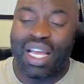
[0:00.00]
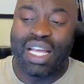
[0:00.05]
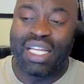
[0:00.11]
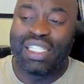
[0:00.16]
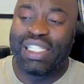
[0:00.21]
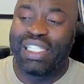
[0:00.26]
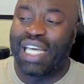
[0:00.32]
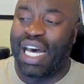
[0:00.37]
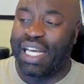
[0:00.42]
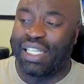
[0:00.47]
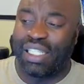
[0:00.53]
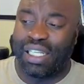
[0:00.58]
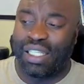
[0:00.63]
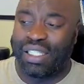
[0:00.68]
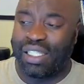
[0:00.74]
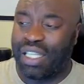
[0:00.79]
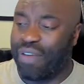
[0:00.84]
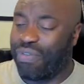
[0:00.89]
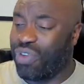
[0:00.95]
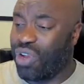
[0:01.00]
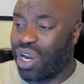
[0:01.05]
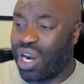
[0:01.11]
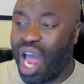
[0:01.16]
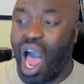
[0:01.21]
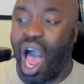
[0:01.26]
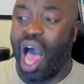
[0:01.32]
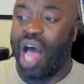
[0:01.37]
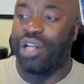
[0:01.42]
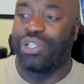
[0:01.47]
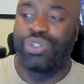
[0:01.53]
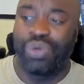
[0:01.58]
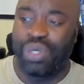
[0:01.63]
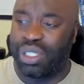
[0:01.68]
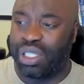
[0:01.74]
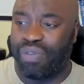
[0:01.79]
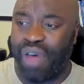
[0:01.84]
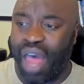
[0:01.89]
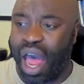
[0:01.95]
dozens, if not
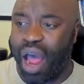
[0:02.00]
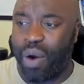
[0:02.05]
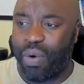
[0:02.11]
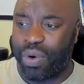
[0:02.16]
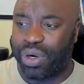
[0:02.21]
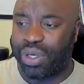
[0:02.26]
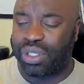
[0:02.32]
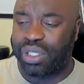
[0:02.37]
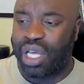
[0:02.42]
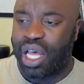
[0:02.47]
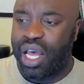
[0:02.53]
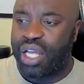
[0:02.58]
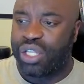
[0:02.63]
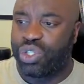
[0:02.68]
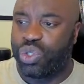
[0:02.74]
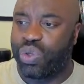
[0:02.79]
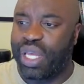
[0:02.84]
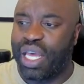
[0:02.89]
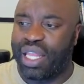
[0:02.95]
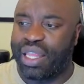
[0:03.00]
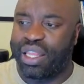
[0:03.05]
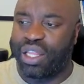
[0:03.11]
hundreds of hours to get the